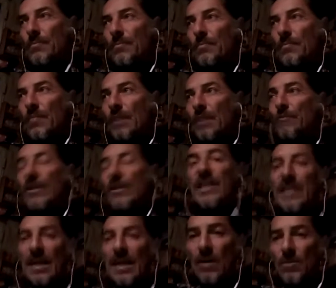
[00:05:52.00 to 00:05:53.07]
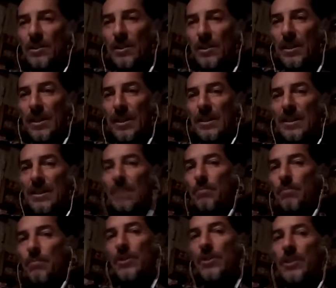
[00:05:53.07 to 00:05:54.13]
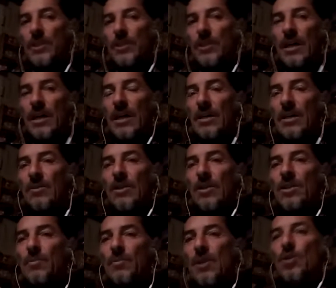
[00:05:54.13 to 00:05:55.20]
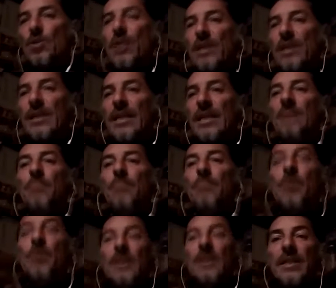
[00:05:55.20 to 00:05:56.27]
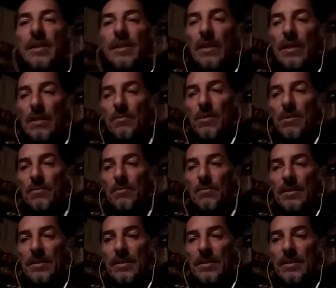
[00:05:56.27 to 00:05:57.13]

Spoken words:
faded out, and some parts are especially important in that moment.